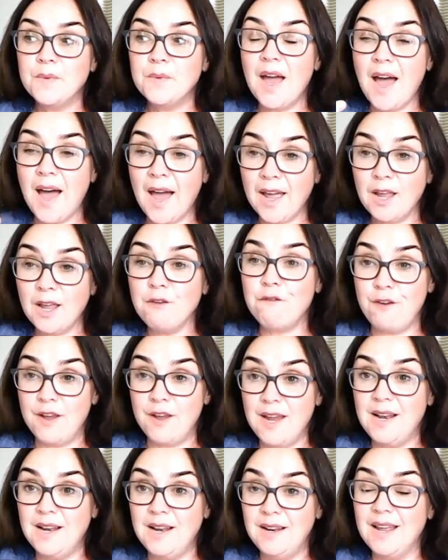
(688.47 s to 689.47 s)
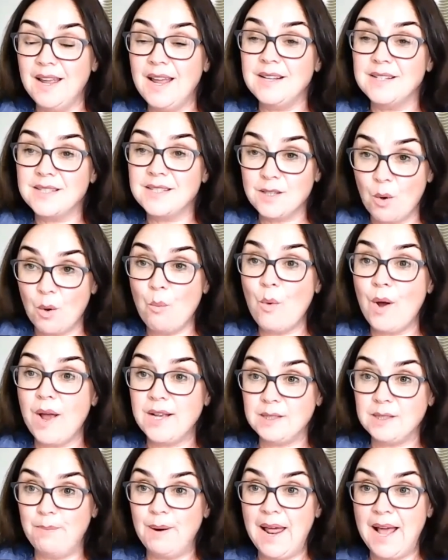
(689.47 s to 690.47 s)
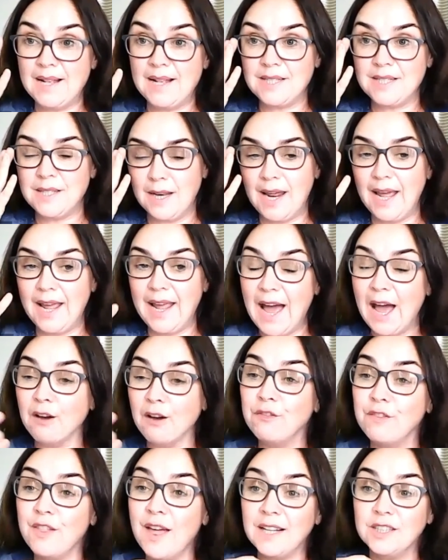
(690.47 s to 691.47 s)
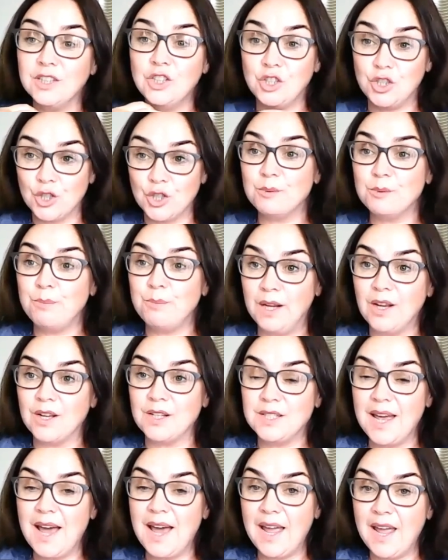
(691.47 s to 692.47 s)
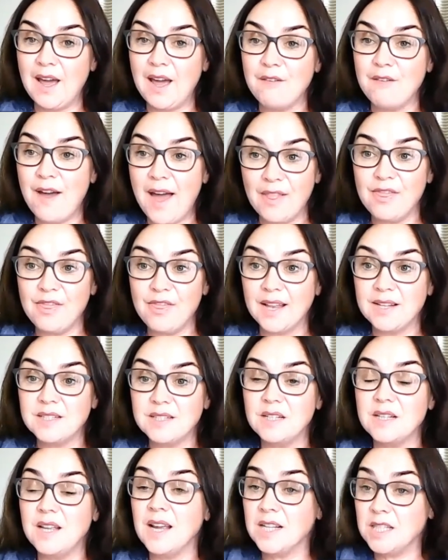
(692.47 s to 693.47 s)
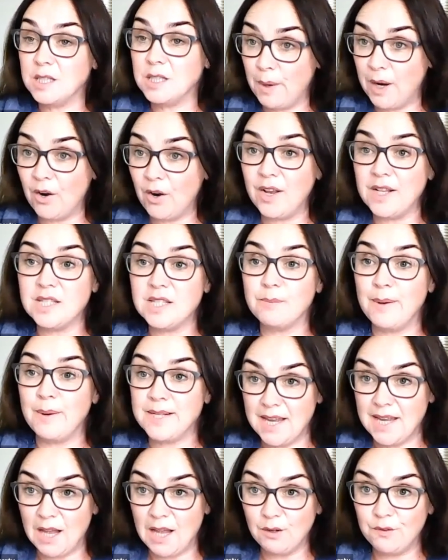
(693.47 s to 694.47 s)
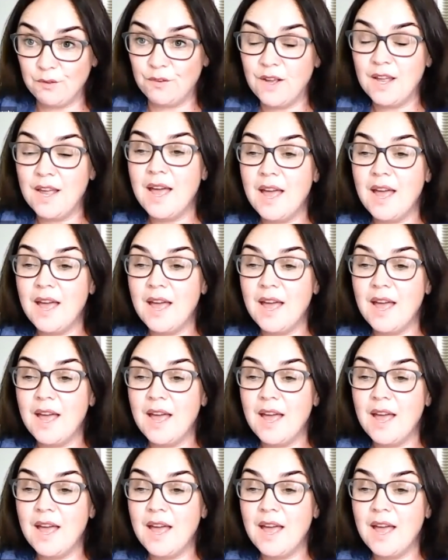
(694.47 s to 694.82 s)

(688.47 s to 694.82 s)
I feel in some ways blessed that I have that, just because I have had that experience myself.